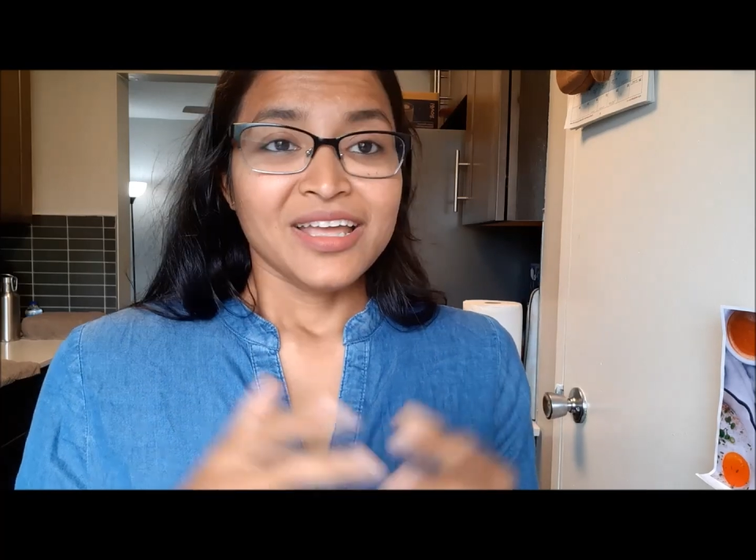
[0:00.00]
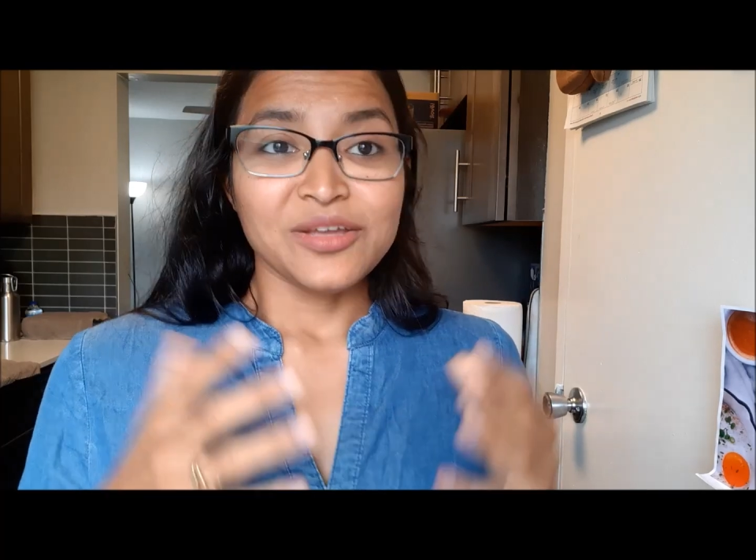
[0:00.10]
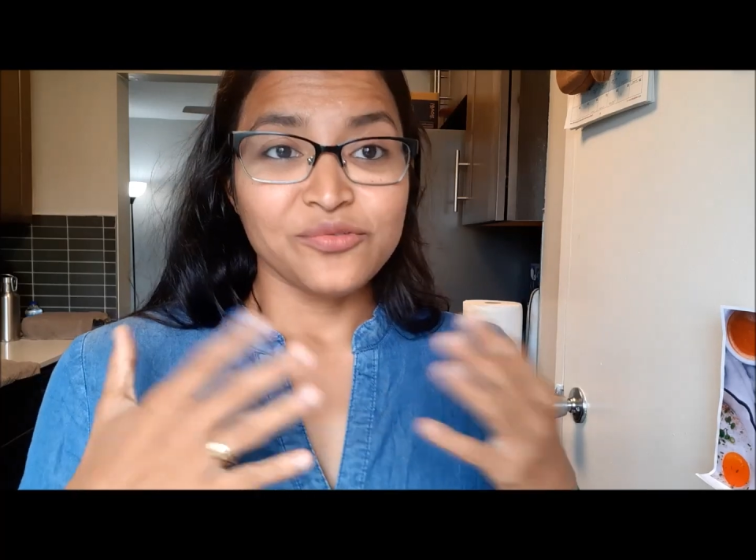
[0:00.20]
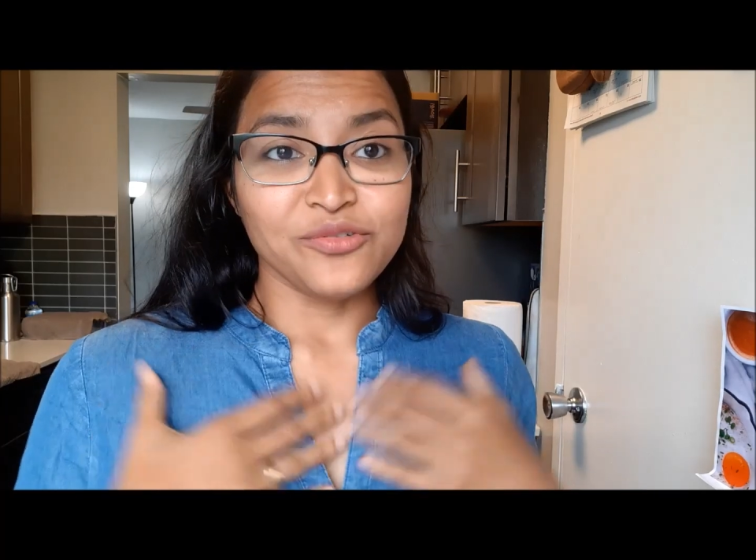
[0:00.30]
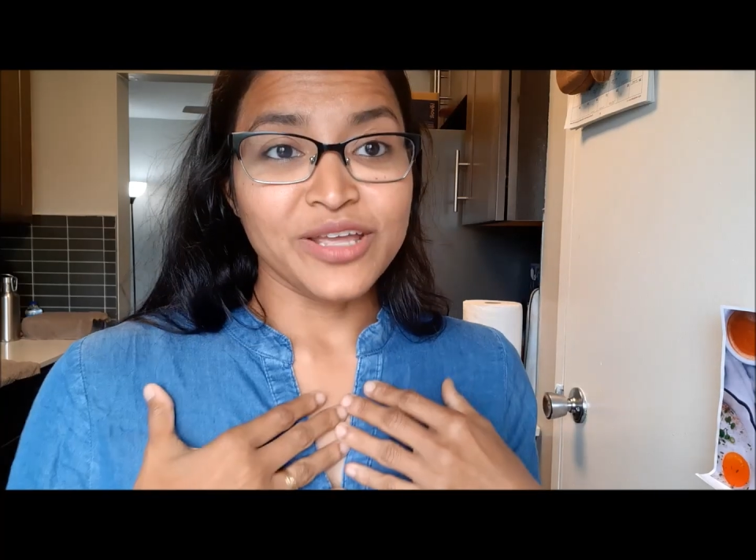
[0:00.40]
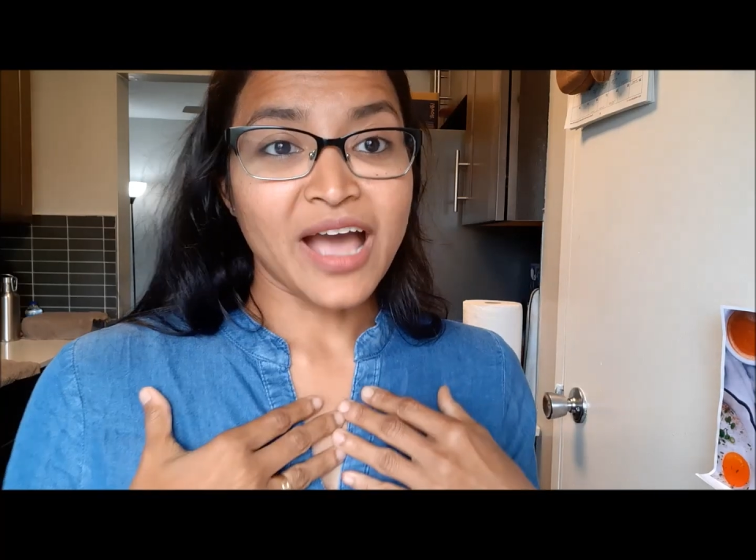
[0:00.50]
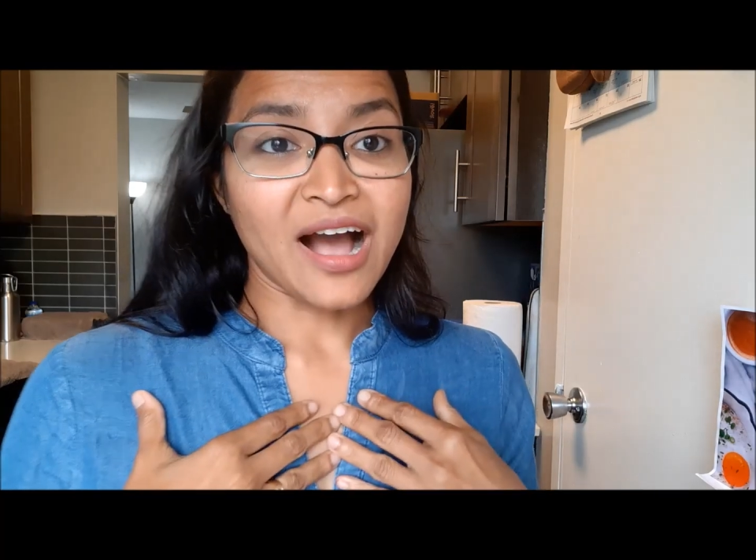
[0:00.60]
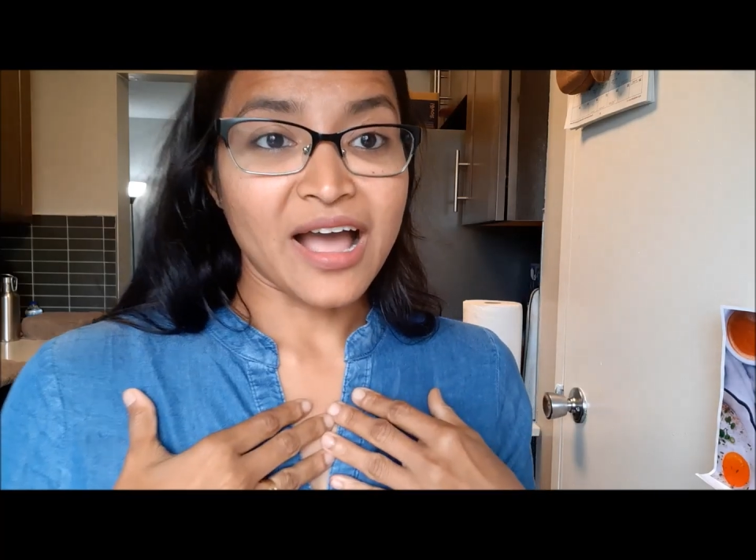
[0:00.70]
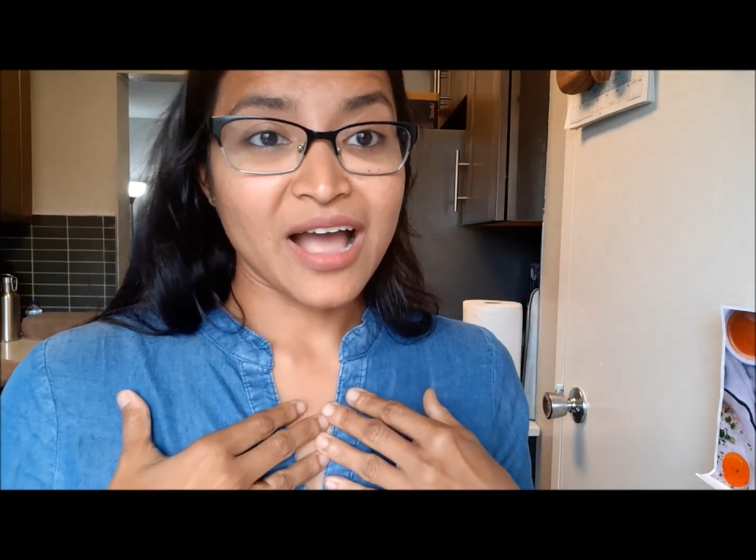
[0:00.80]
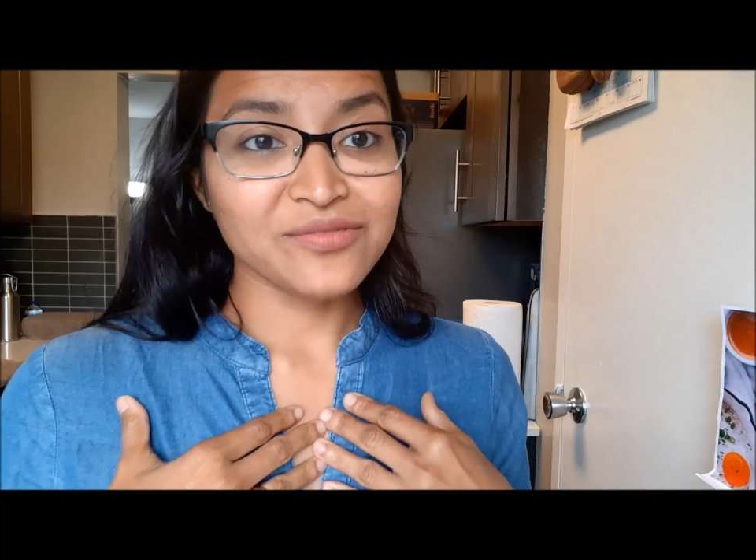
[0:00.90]
If we
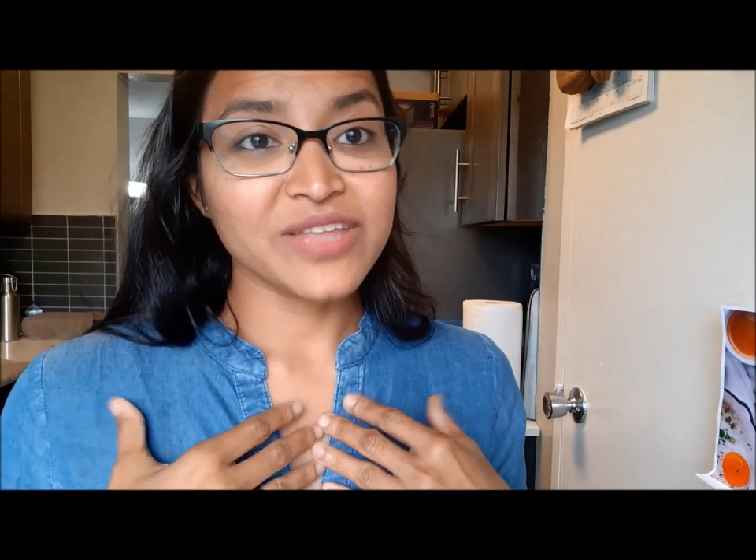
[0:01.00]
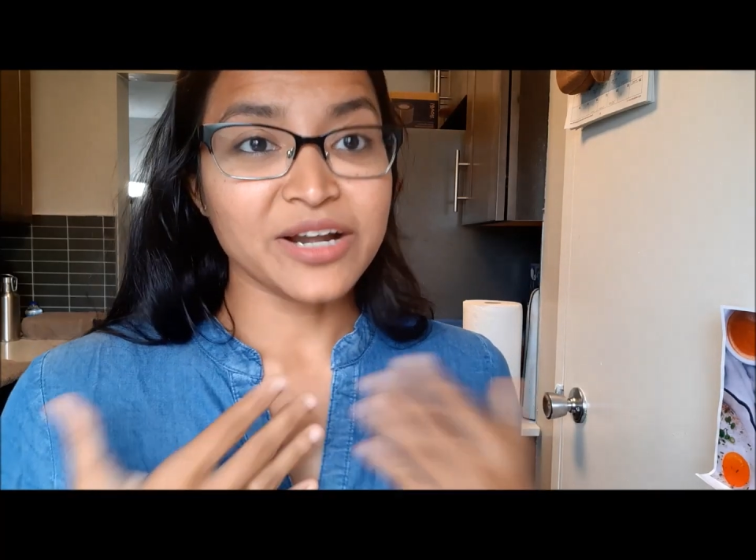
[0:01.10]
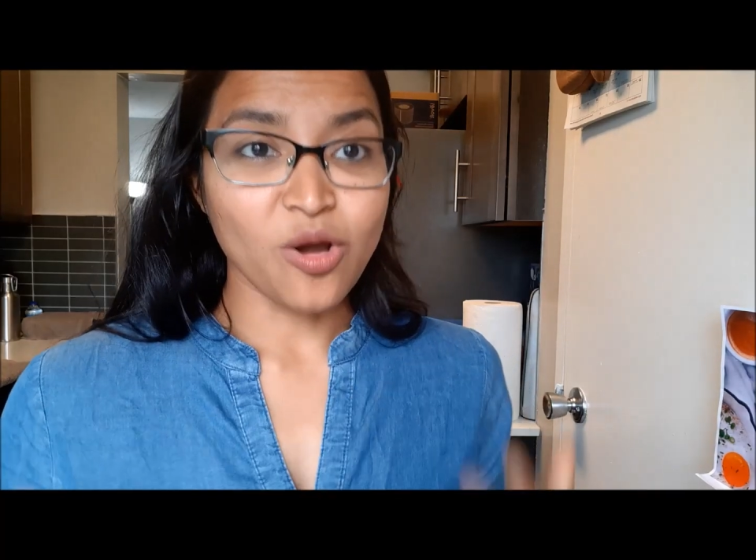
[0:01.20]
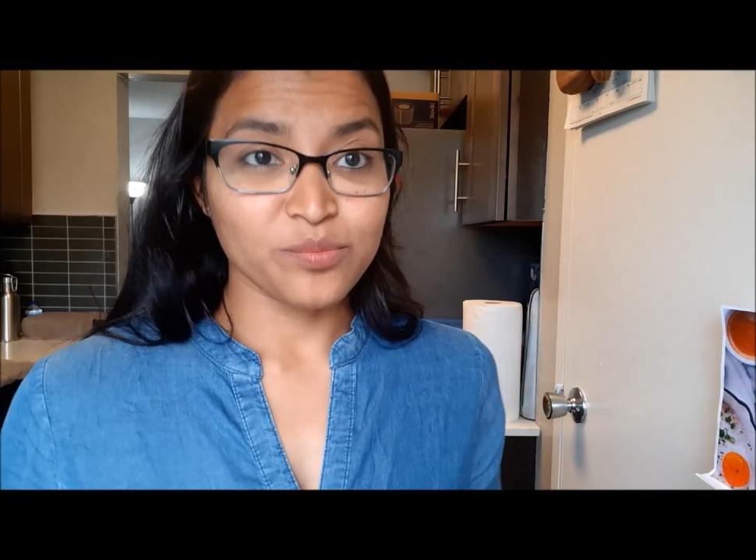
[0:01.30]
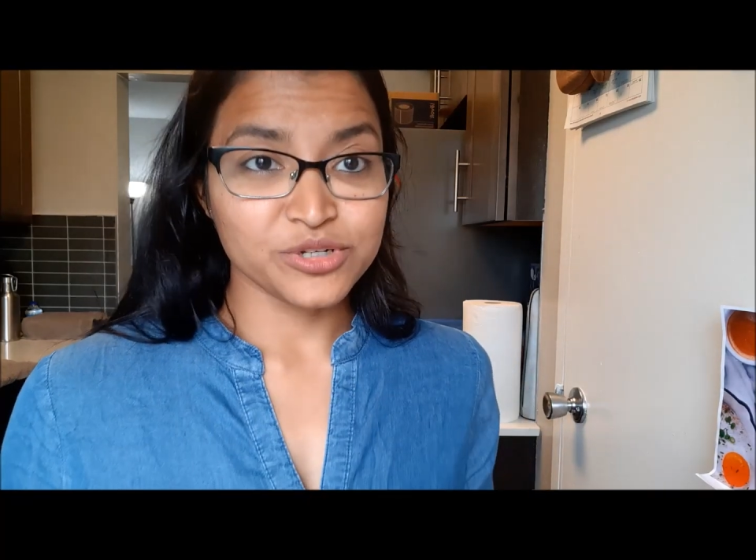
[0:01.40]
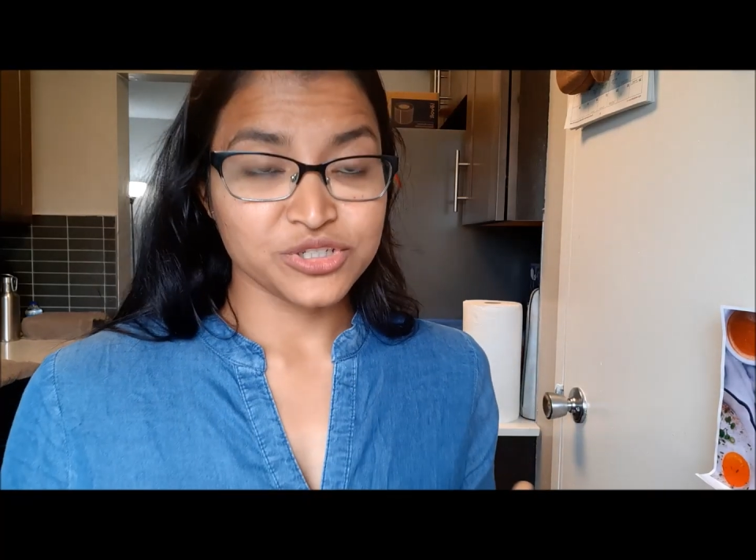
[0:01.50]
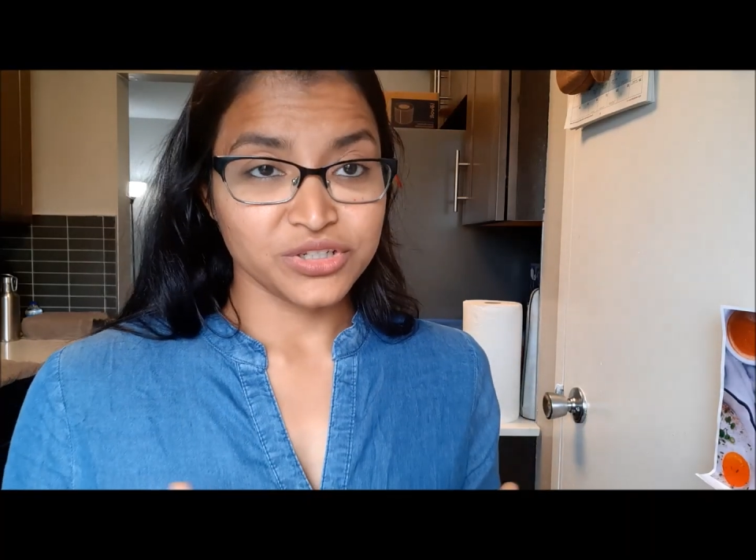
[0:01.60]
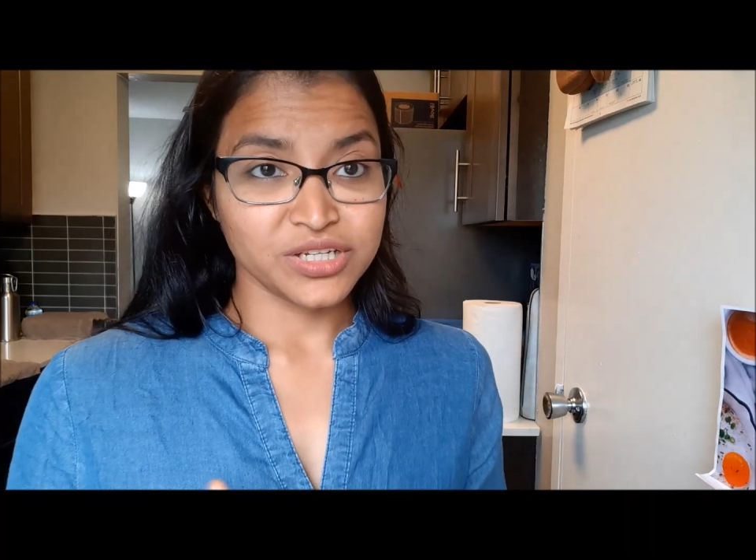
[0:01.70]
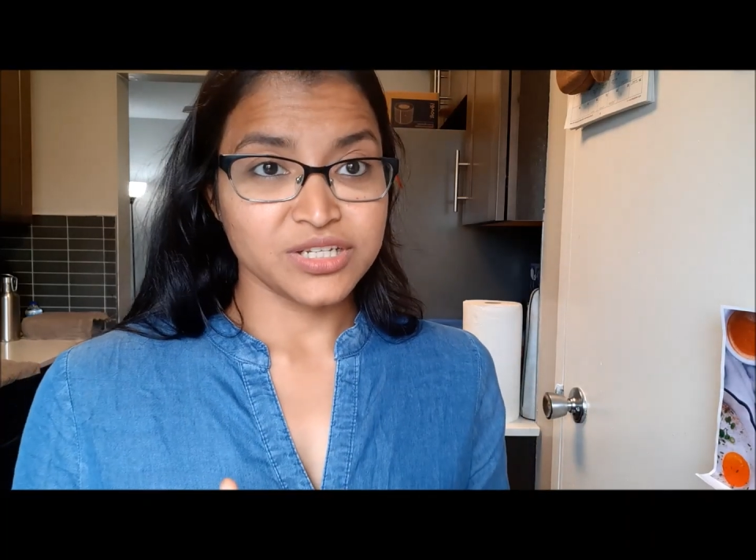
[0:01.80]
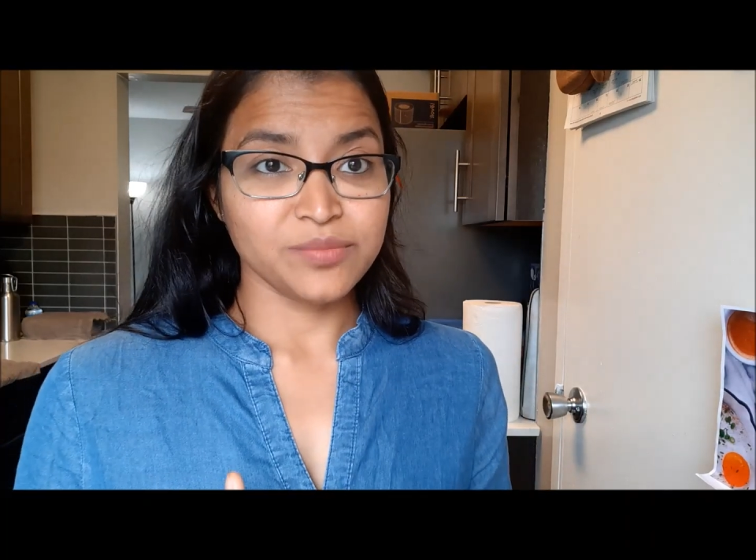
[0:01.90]
have that opportunity,